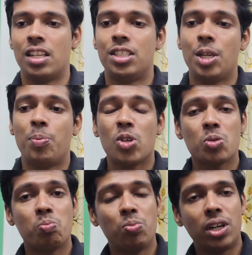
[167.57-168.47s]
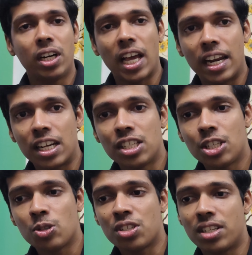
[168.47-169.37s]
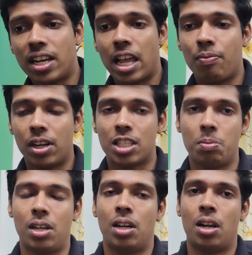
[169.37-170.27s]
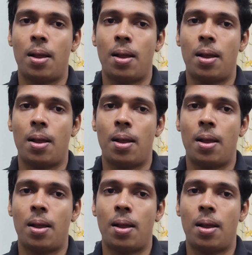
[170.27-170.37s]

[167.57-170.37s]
GPUs burn energy to stay flexible.